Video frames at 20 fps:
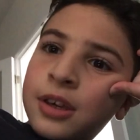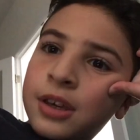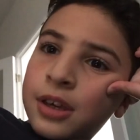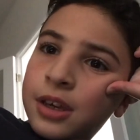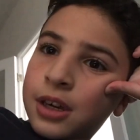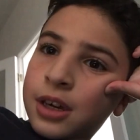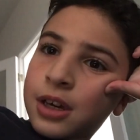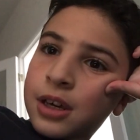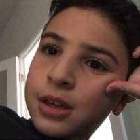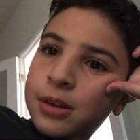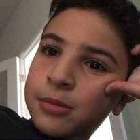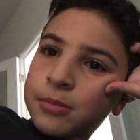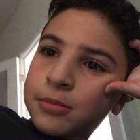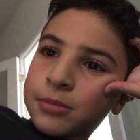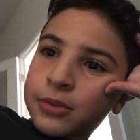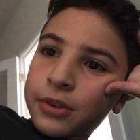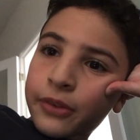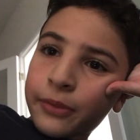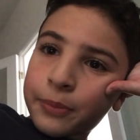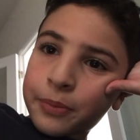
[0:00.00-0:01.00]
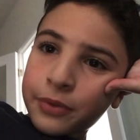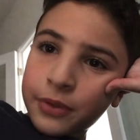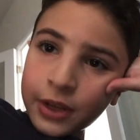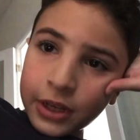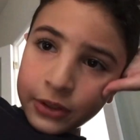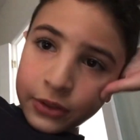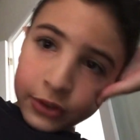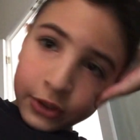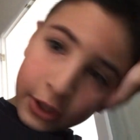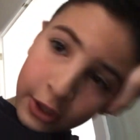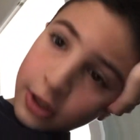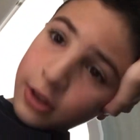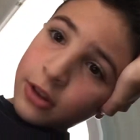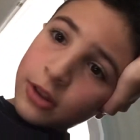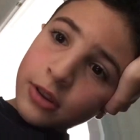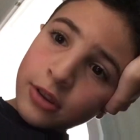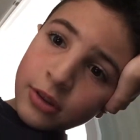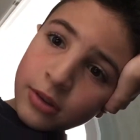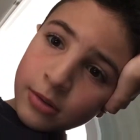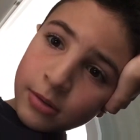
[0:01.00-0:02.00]
And the sad thing
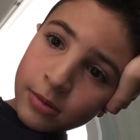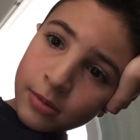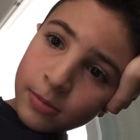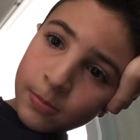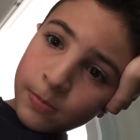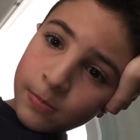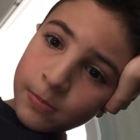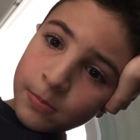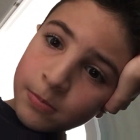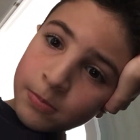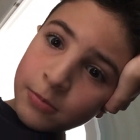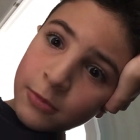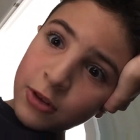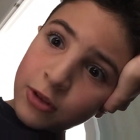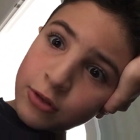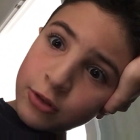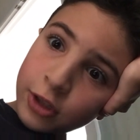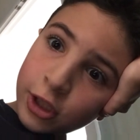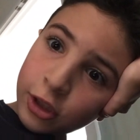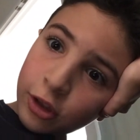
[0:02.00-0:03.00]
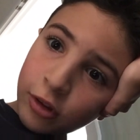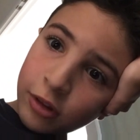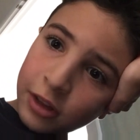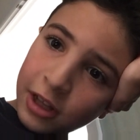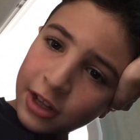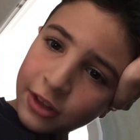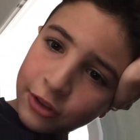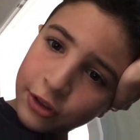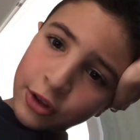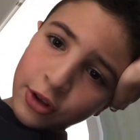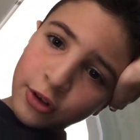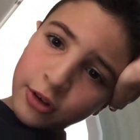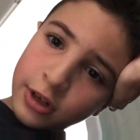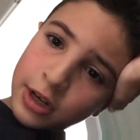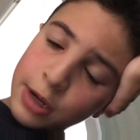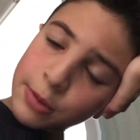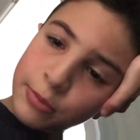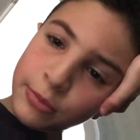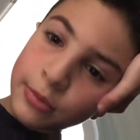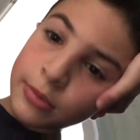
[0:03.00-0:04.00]
is, this Ronaldo was last year, and
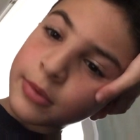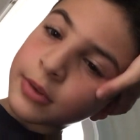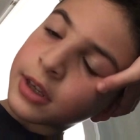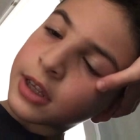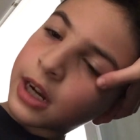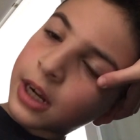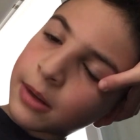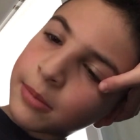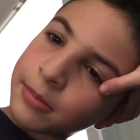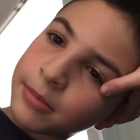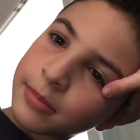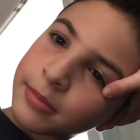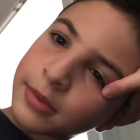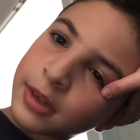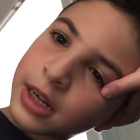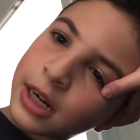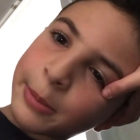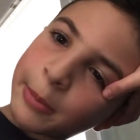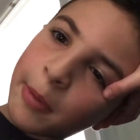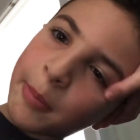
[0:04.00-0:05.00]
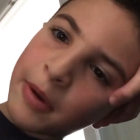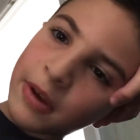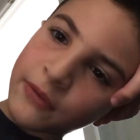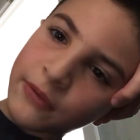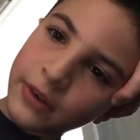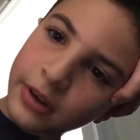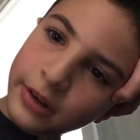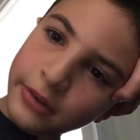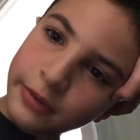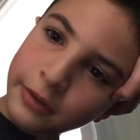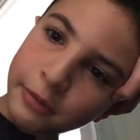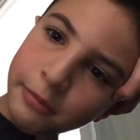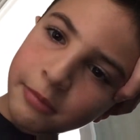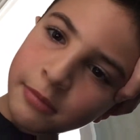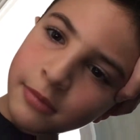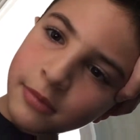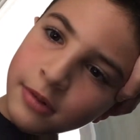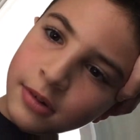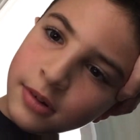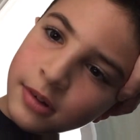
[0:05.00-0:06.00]
I'm and I'm and I'm a big fan of him.
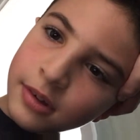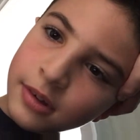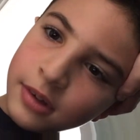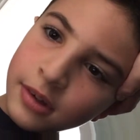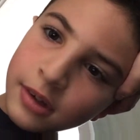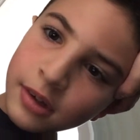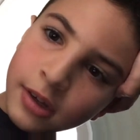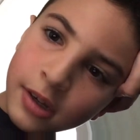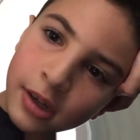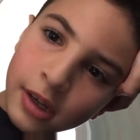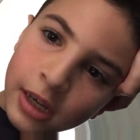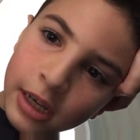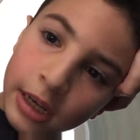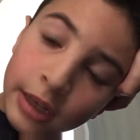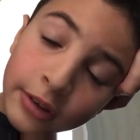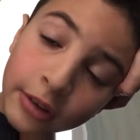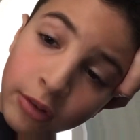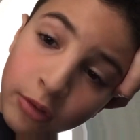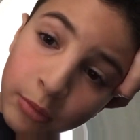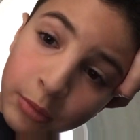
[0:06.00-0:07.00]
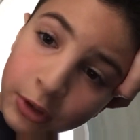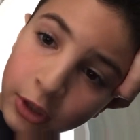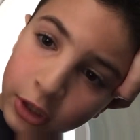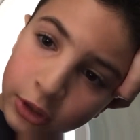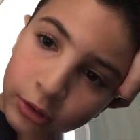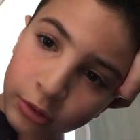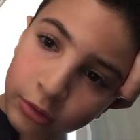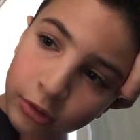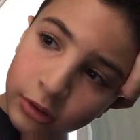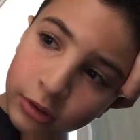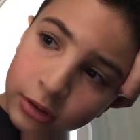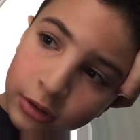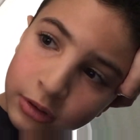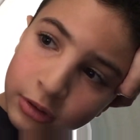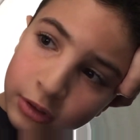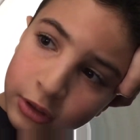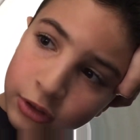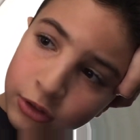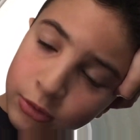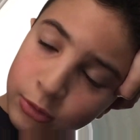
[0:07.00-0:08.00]
And this was
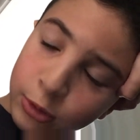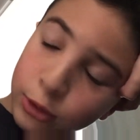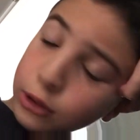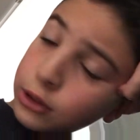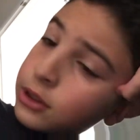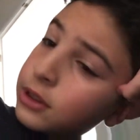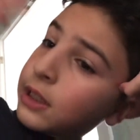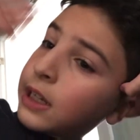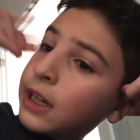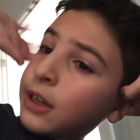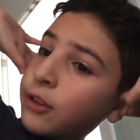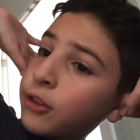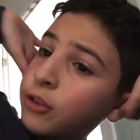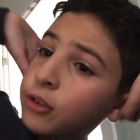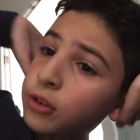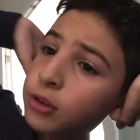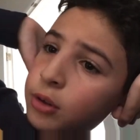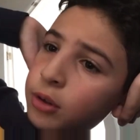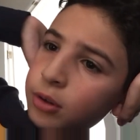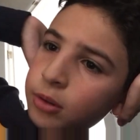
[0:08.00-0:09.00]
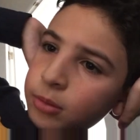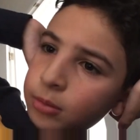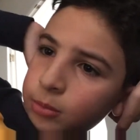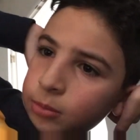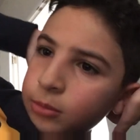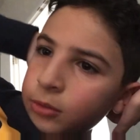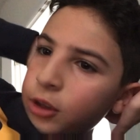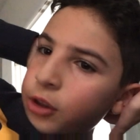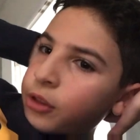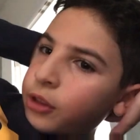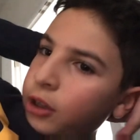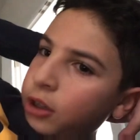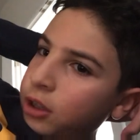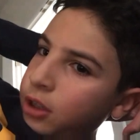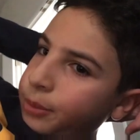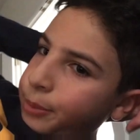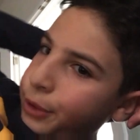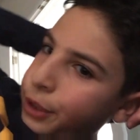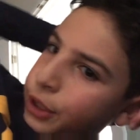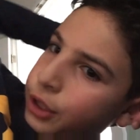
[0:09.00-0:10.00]
literal last year. He's not
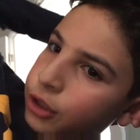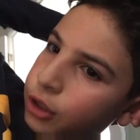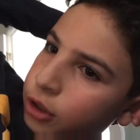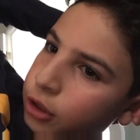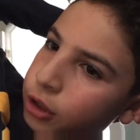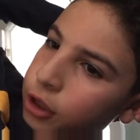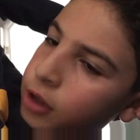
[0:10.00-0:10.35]
gonna be in here.